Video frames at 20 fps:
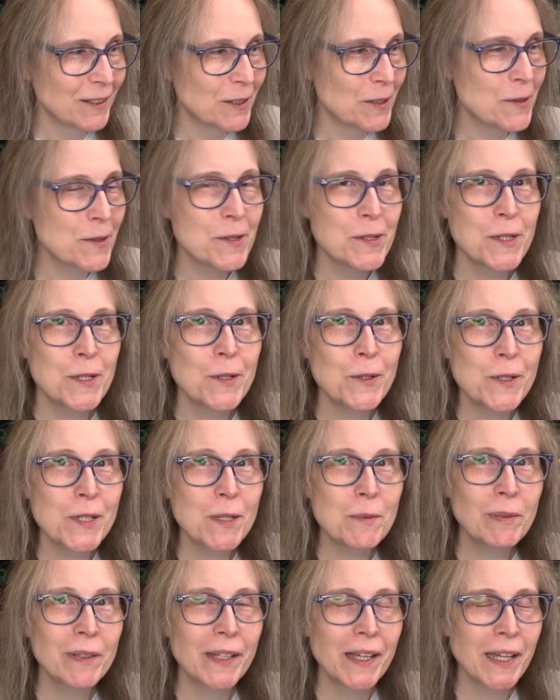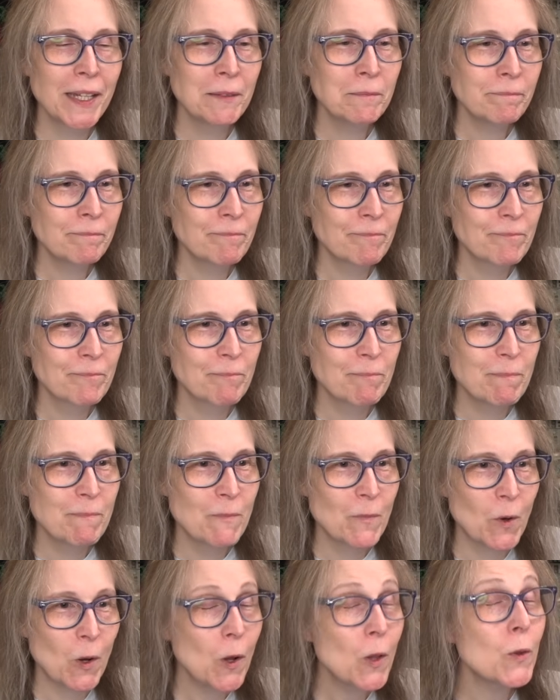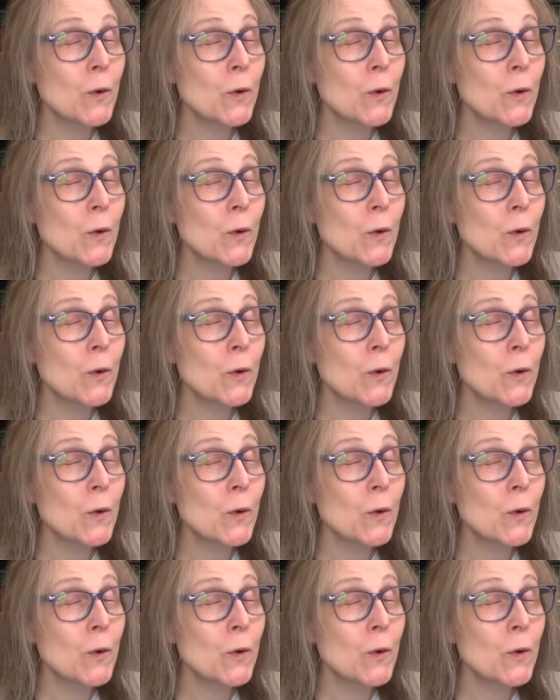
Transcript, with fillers: on the zero G plane all